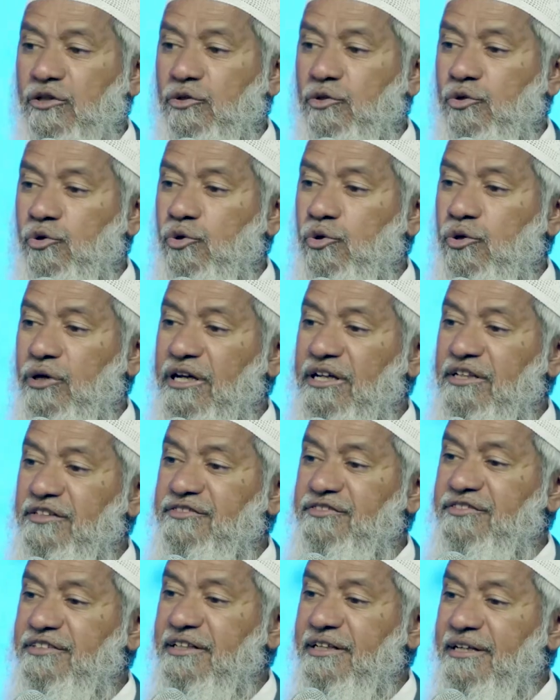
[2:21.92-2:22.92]
who
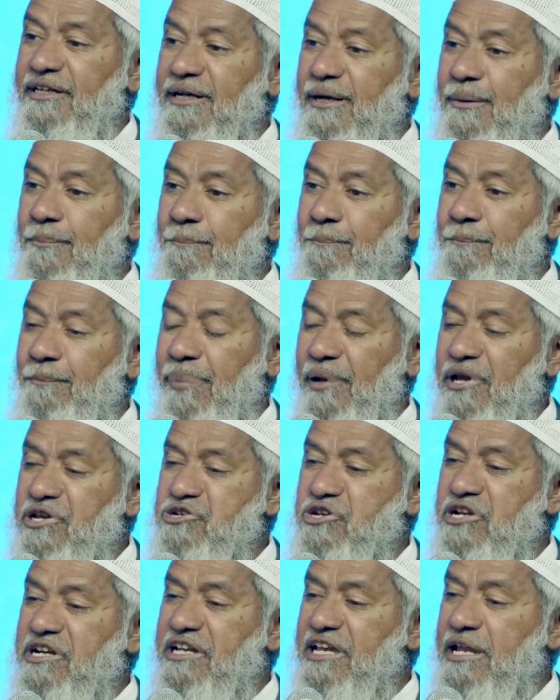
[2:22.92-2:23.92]
is
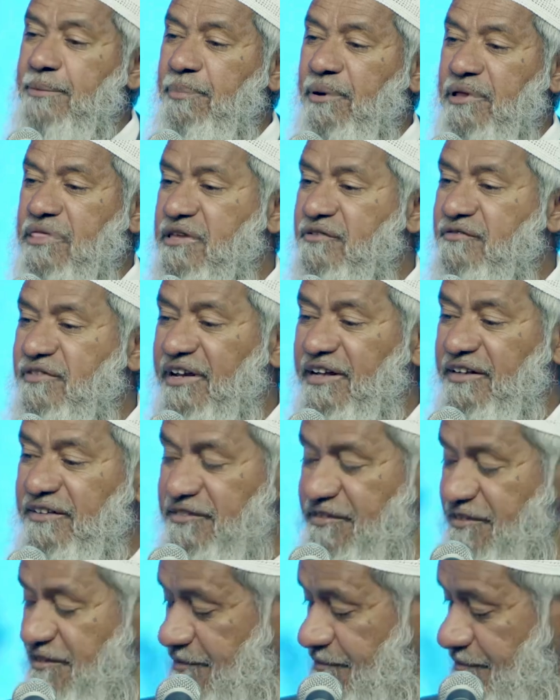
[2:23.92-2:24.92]
patiently
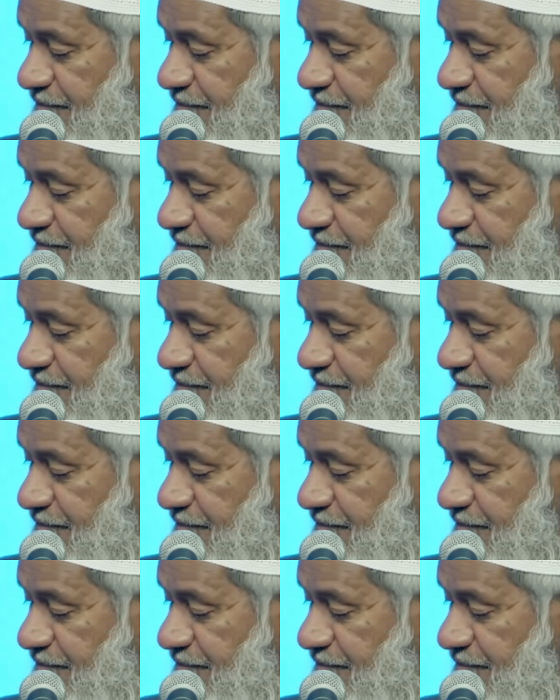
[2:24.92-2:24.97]
perseverance.